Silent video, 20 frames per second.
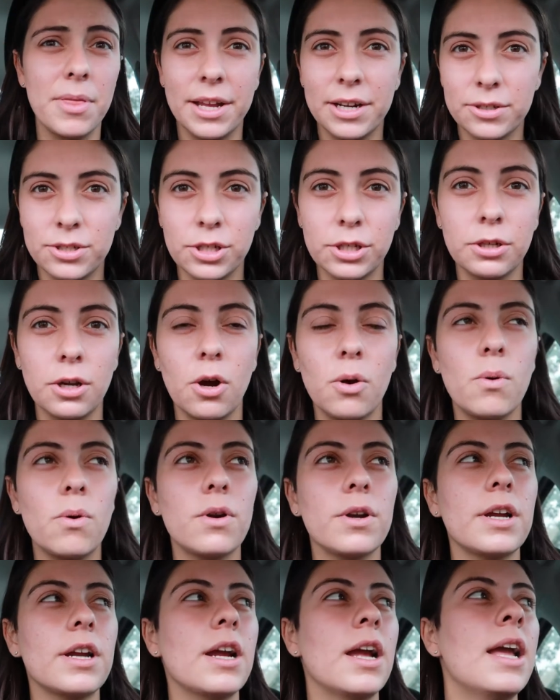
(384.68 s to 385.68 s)
their to-go
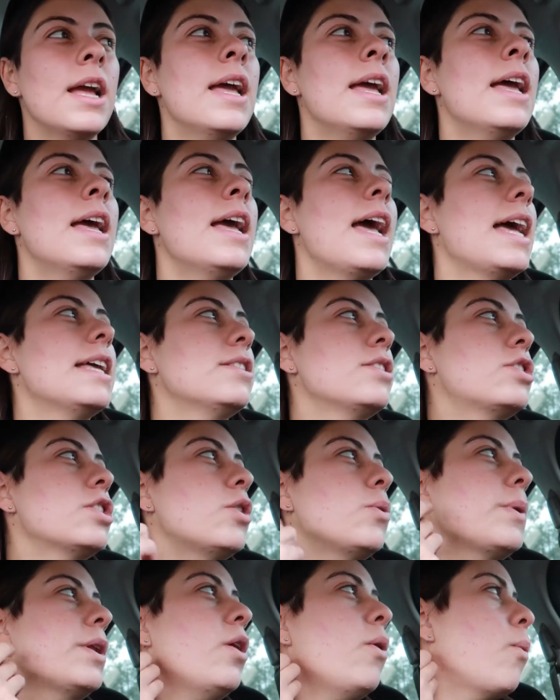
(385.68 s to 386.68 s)
order. And
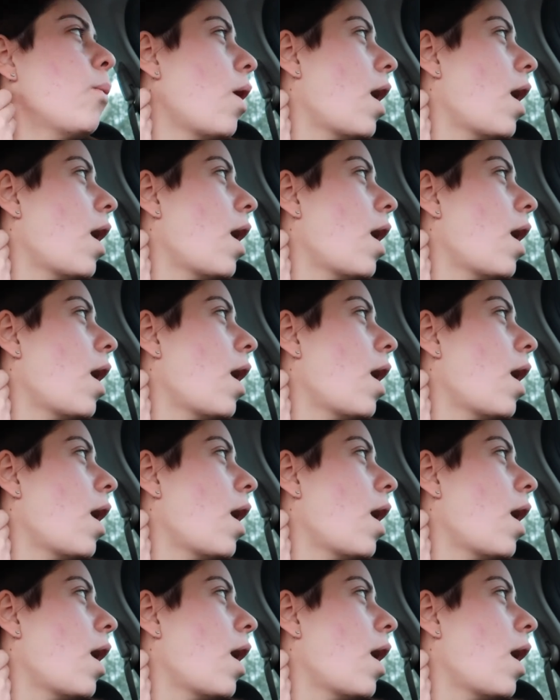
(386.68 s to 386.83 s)
so we don't